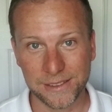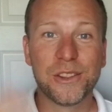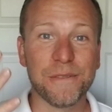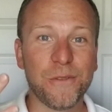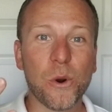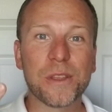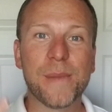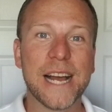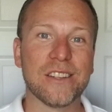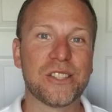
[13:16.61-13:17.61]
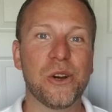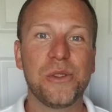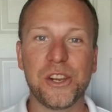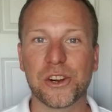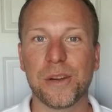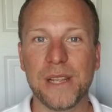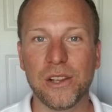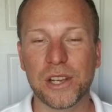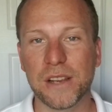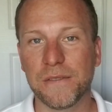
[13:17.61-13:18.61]
The fourth milestone that you're going to be
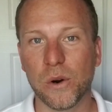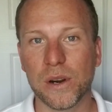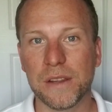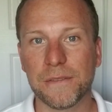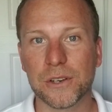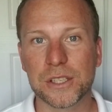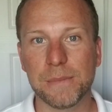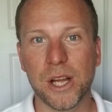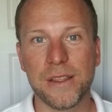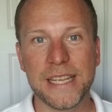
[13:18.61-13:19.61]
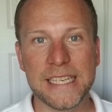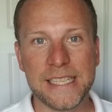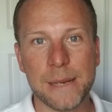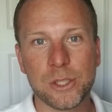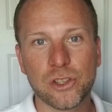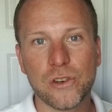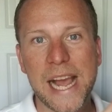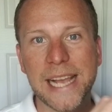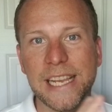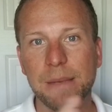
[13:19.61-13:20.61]
looking for in the first month is them
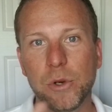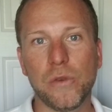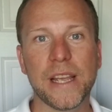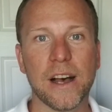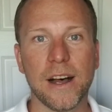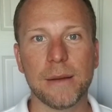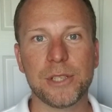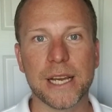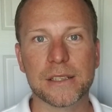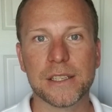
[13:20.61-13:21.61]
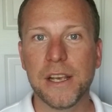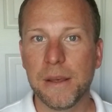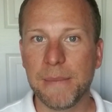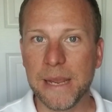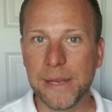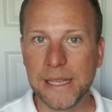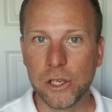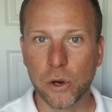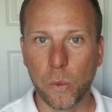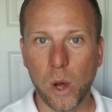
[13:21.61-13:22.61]
tracking moving objects. Maybe
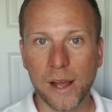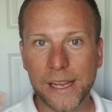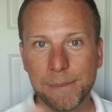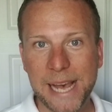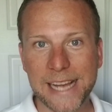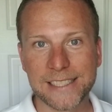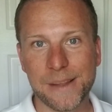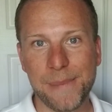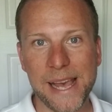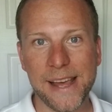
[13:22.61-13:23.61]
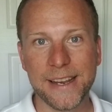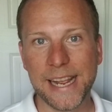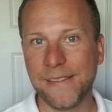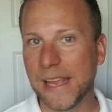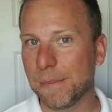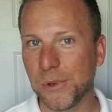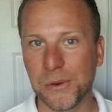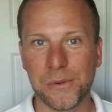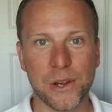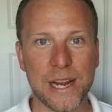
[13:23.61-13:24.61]
you're walking past the bed and they
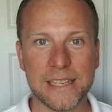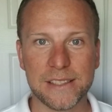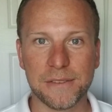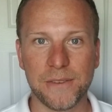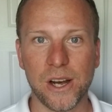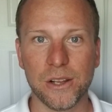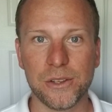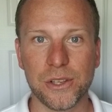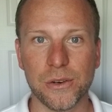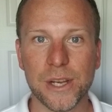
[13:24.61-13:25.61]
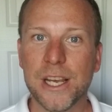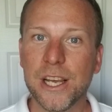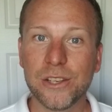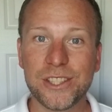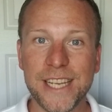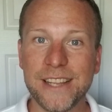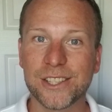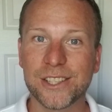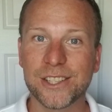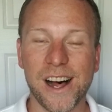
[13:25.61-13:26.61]
move their head to follow you. You'll see there's
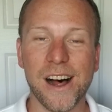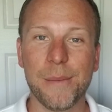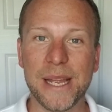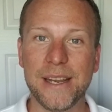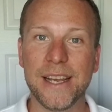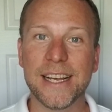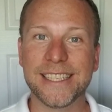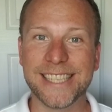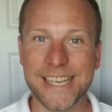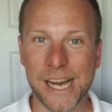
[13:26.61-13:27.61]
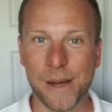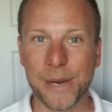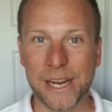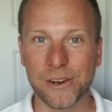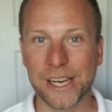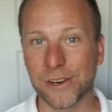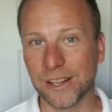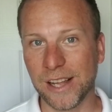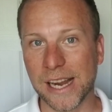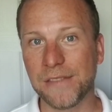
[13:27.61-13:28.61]
a common denominator here in a
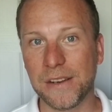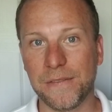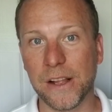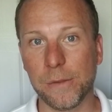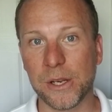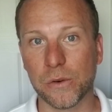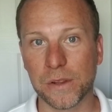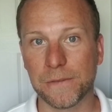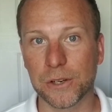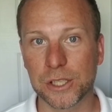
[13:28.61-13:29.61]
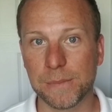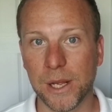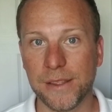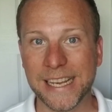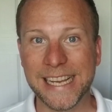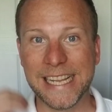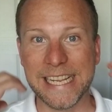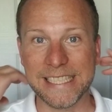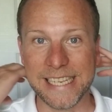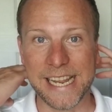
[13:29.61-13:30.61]
lot of the development over the first month.
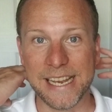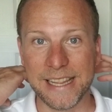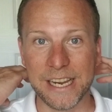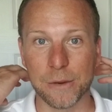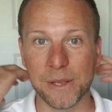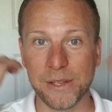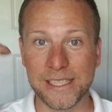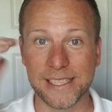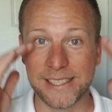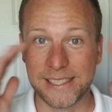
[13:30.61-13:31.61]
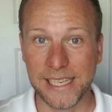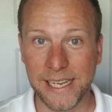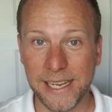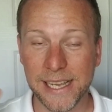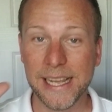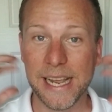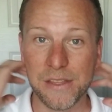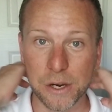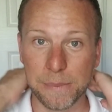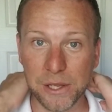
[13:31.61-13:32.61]
It's in their ability to see and
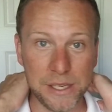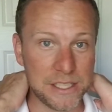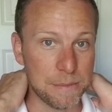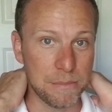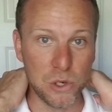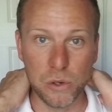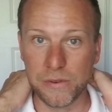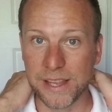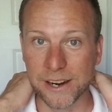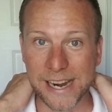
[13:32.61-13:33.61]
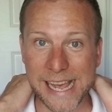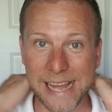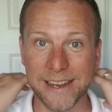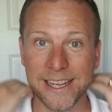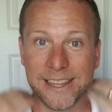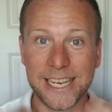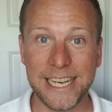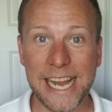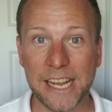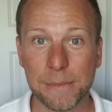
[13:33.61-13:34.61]
their ability to move their head. The
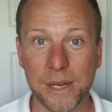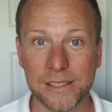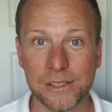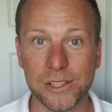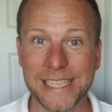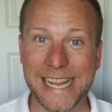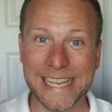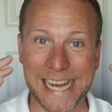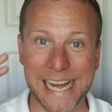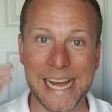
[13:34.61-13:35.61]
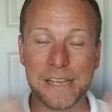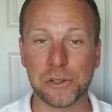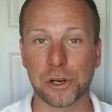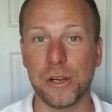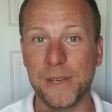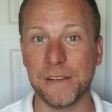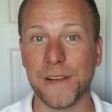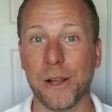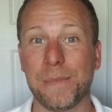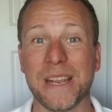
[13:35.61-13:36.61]
neck muscles and the eyes are going to be
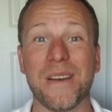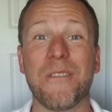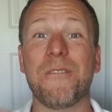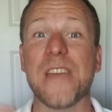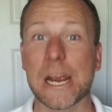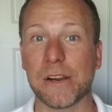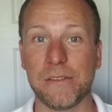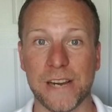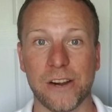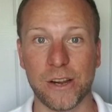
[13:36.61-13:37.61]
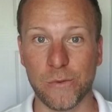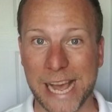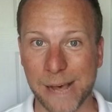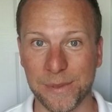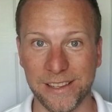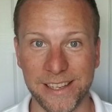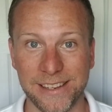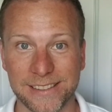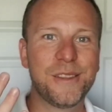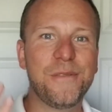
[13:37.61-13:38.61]
developing very, very rapidly.
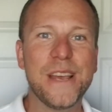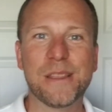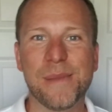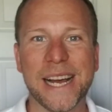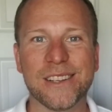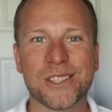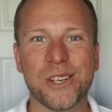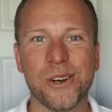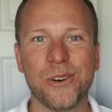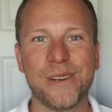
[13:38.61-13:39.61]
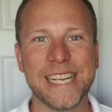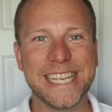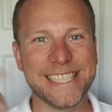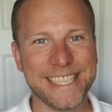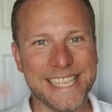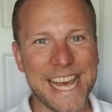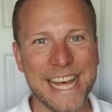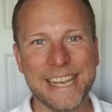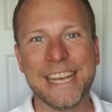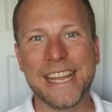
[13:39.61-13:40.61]
The fifth milestone is,
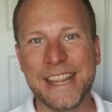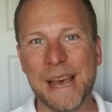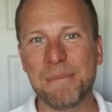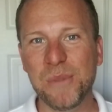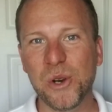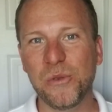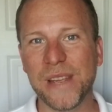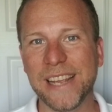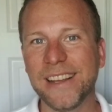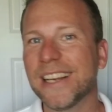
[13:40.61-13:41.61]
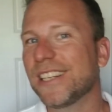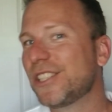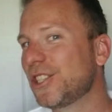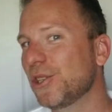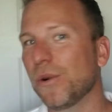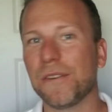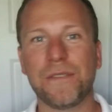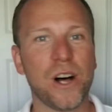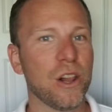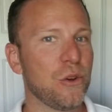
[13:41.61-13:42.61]
again, them moving to
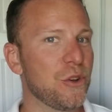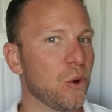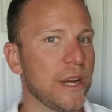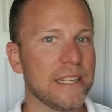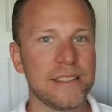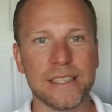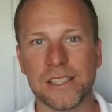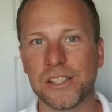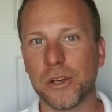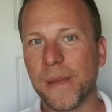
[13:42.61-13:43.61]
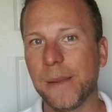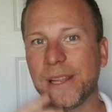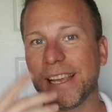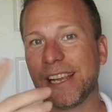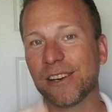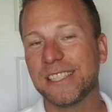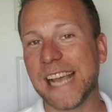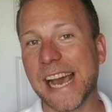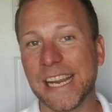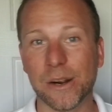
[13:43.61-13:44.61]
follow noises. So maybe they hear
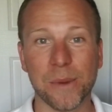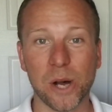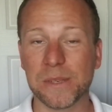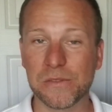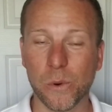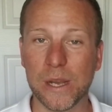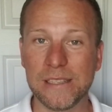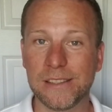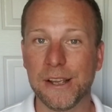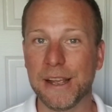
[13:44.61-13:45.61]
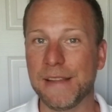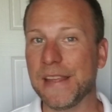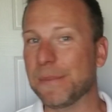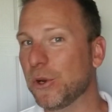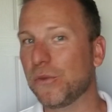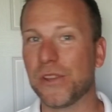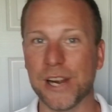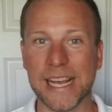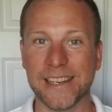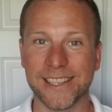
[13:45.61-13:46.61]
daddy or mommy's voice and they move their
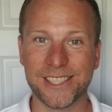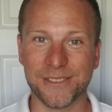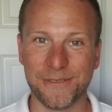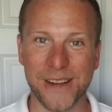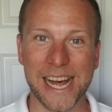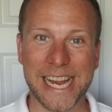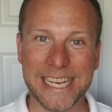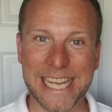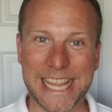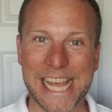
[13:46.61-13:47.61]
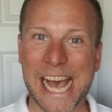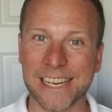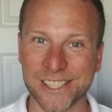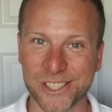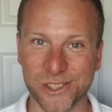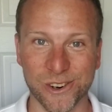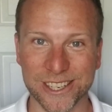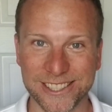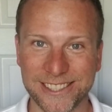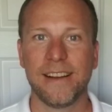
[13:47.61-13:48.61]
head to find that
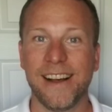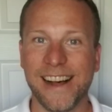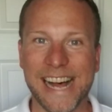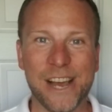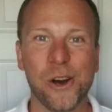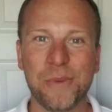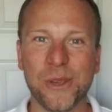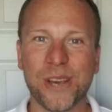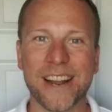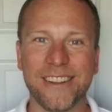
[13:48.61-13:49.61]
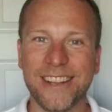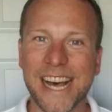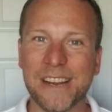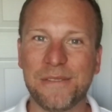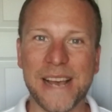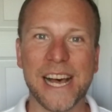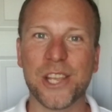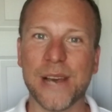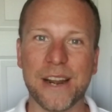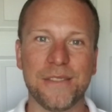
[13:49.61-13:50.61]
source. I hope you got a lot of
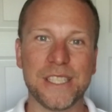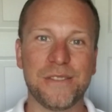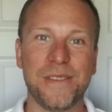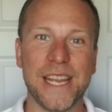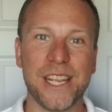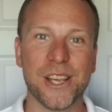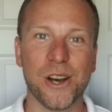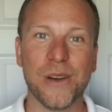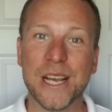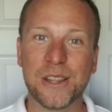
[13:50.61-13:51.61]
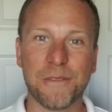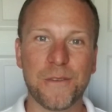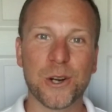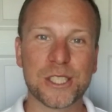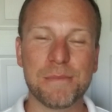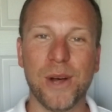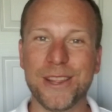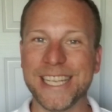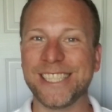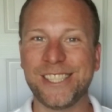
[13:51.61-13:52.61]
value out of this video. The first
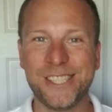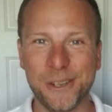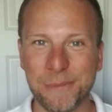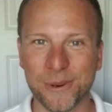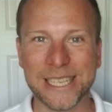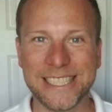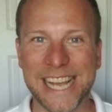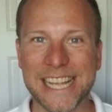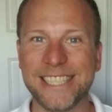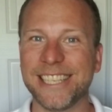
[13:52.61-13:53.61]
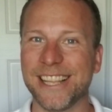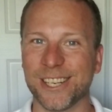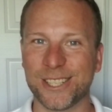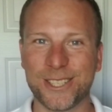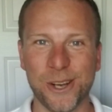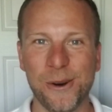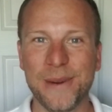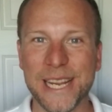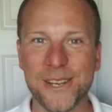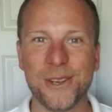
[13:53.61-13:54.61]
month is super intense and there's so
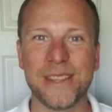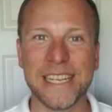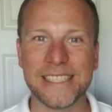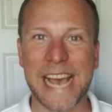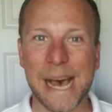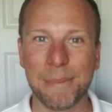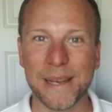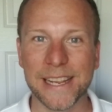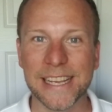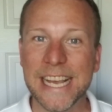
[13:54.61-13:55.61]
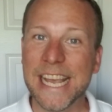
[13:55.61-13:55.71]
many new things happening.